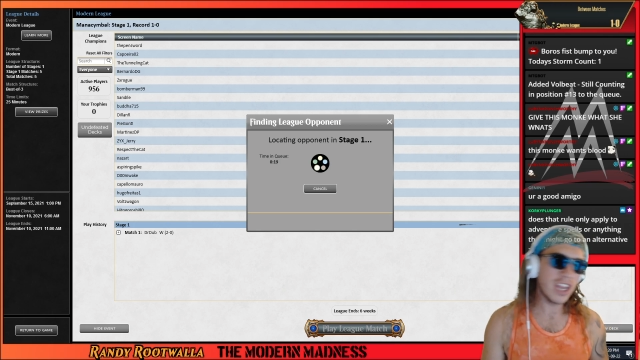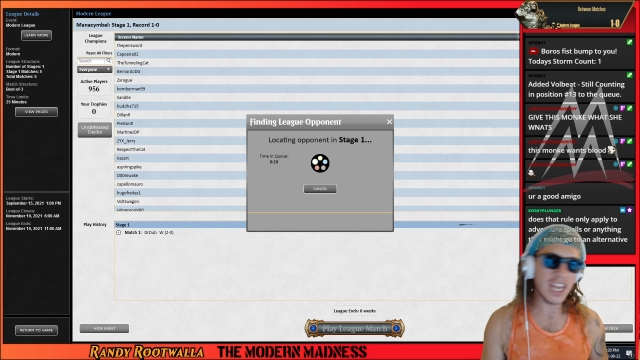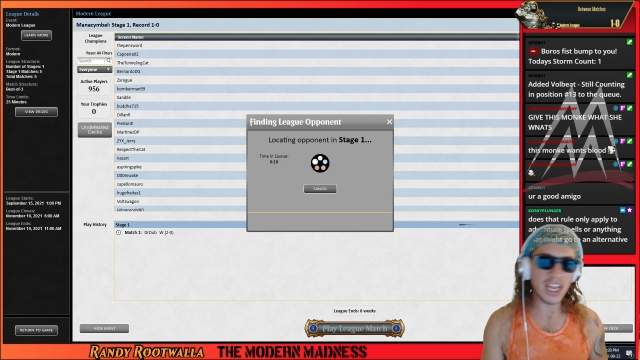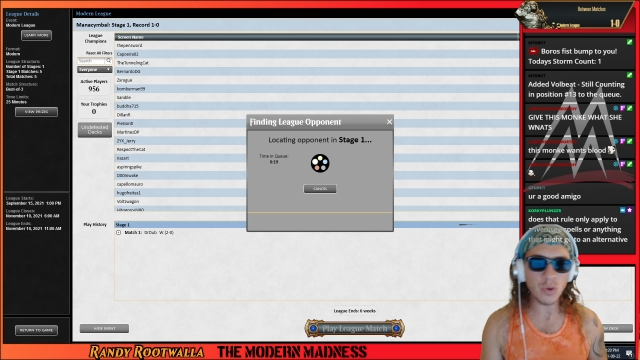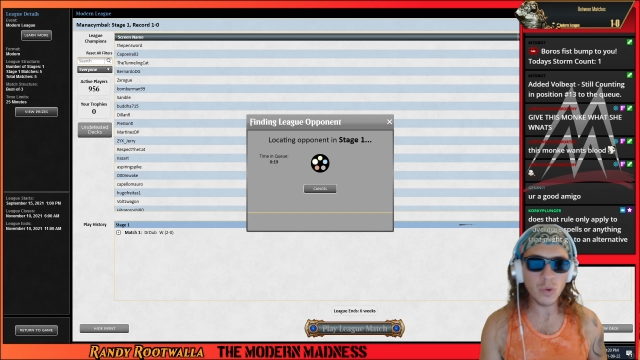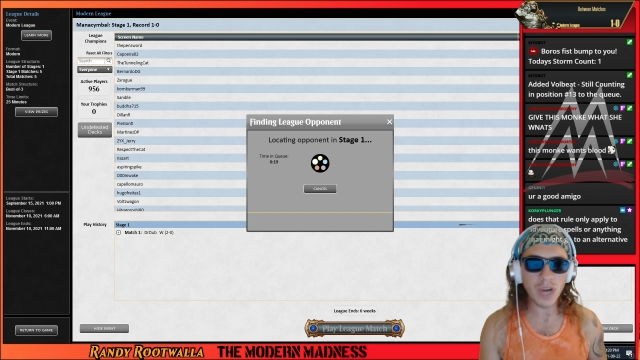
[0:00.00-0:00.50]

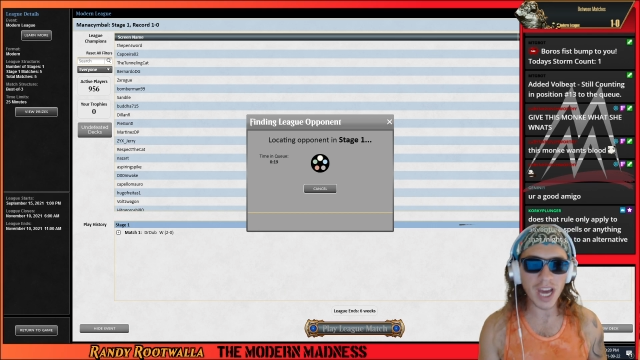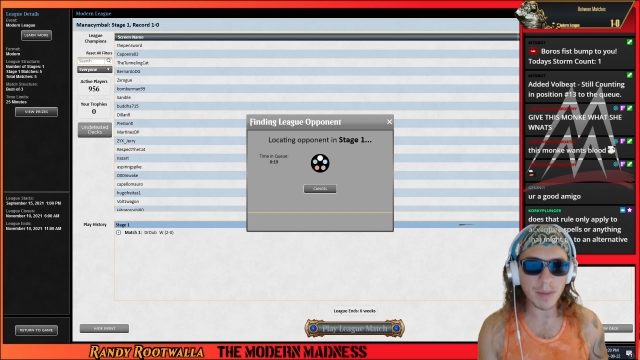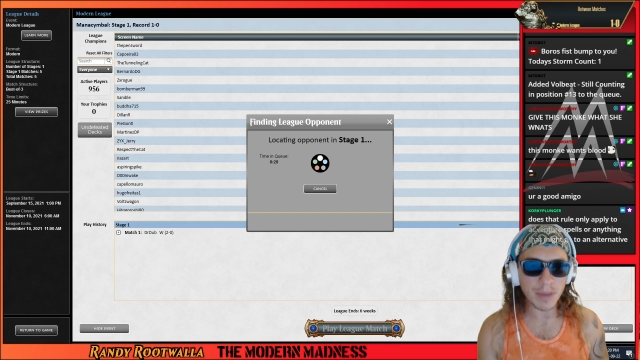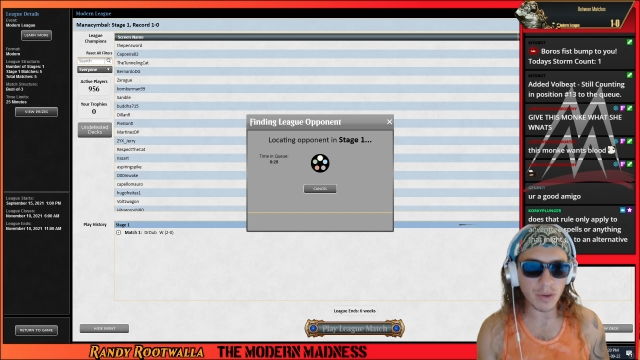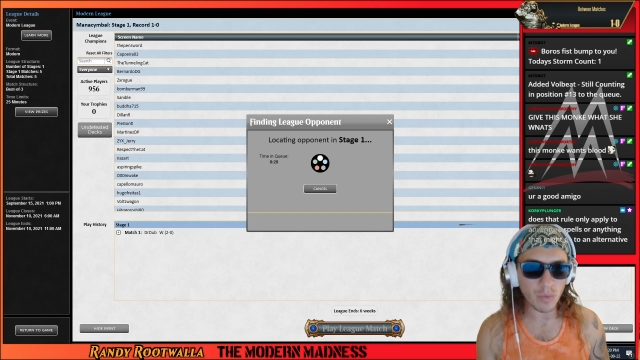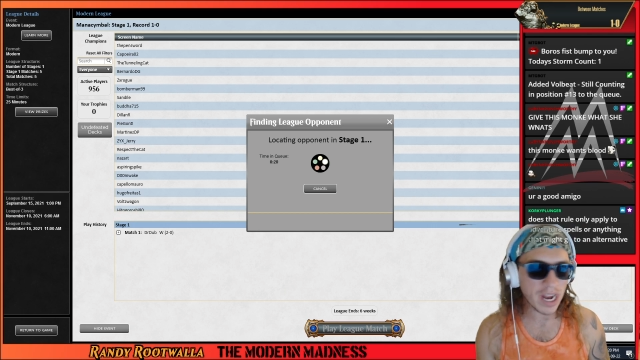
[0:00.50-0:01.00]
And you got to
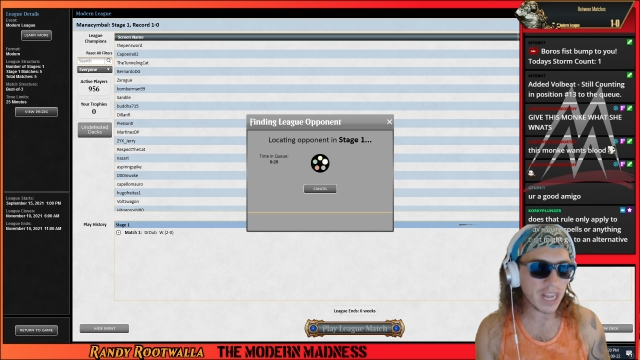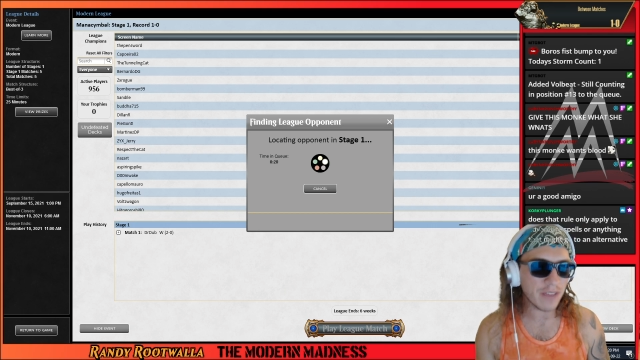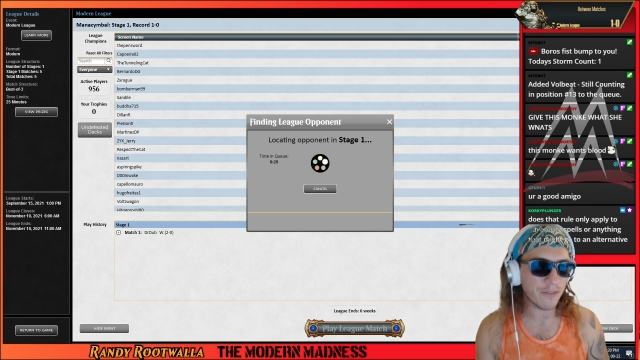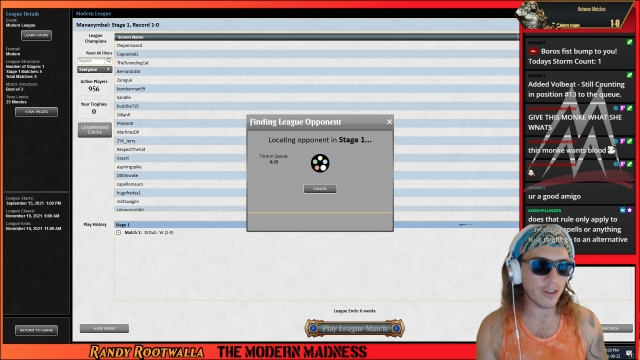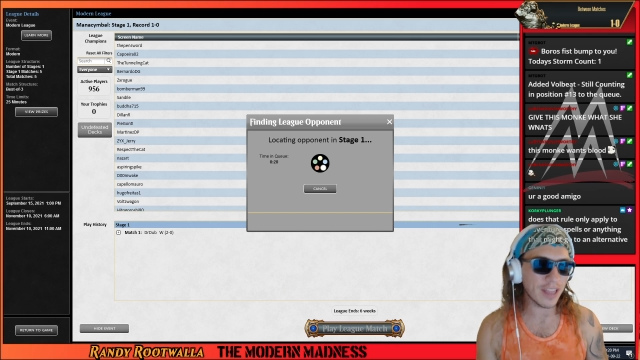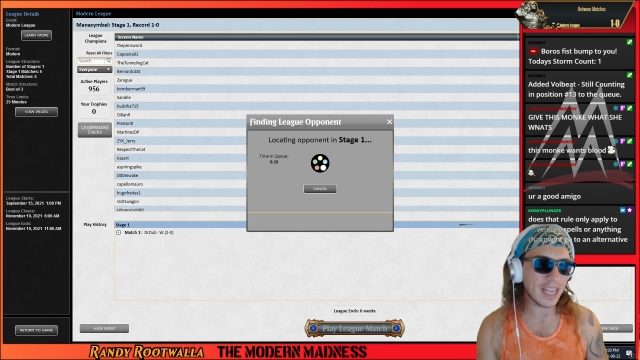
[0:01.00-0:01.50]
be ready
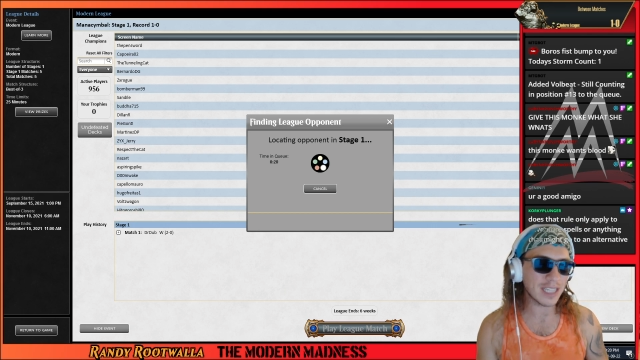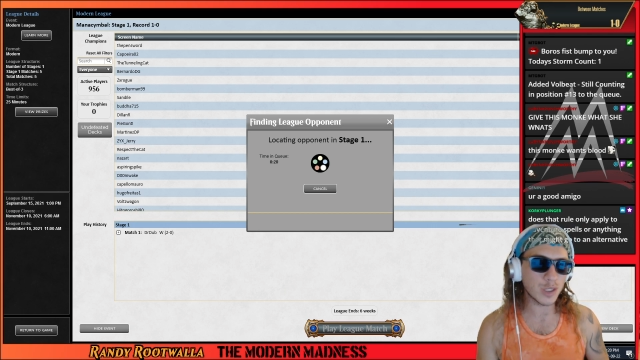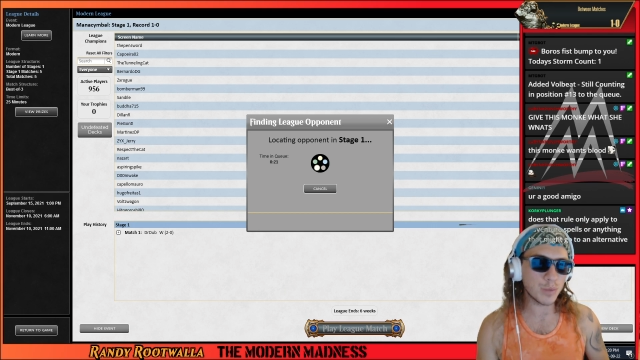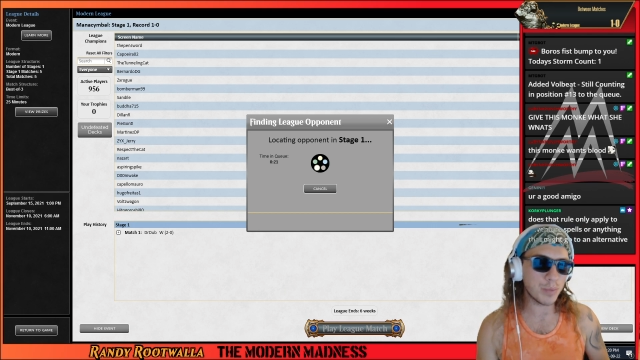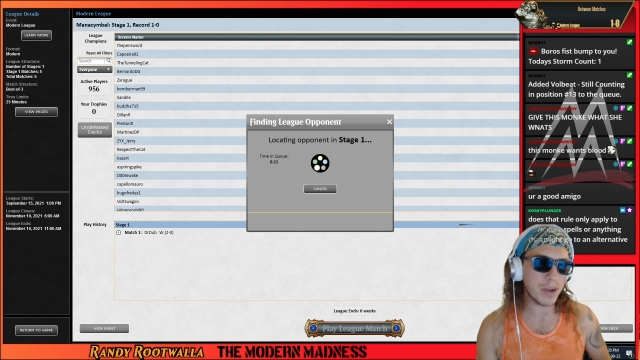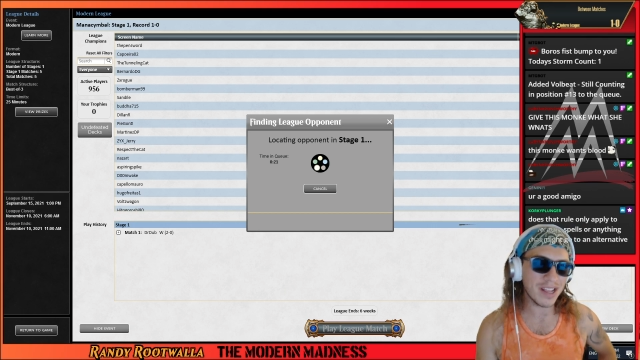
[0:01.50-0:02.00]
for that
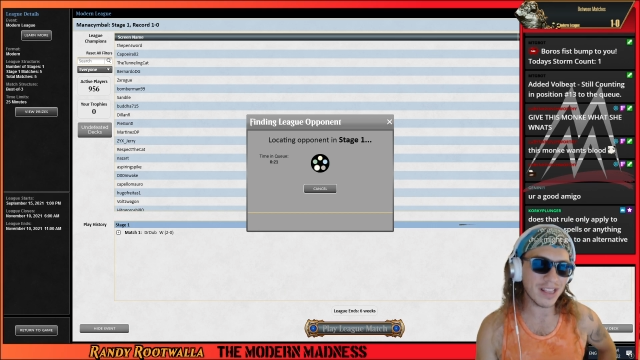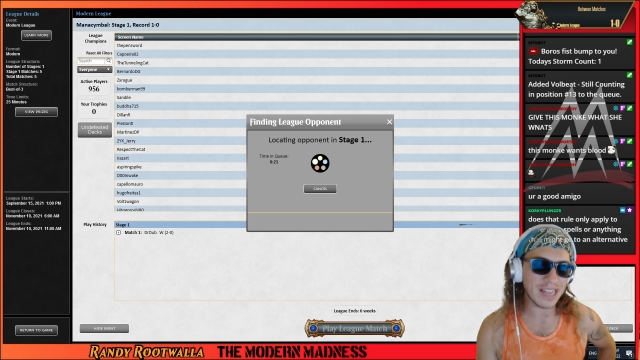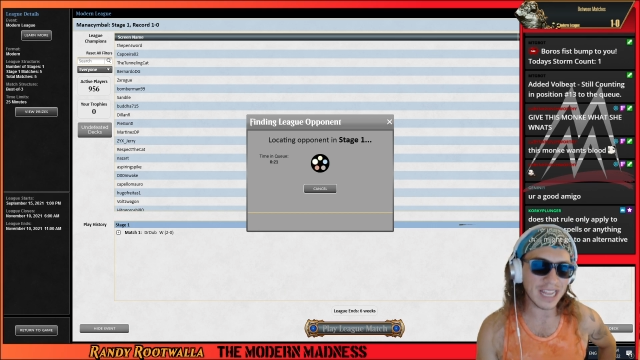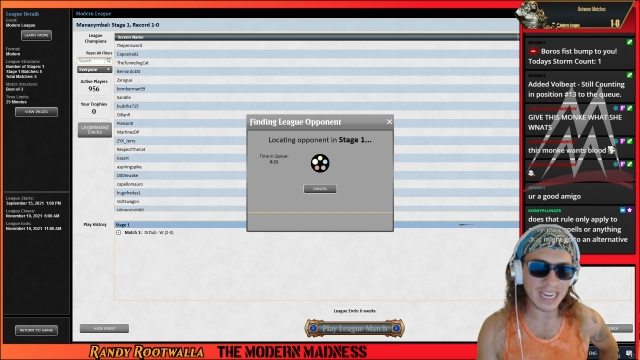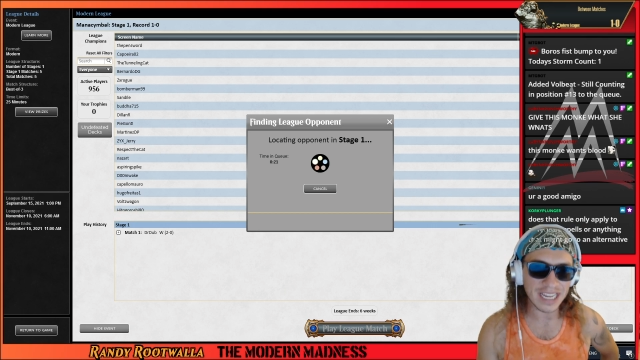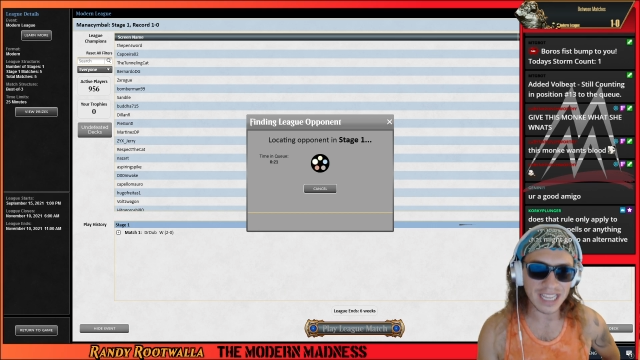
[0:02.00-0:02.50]
spotlight.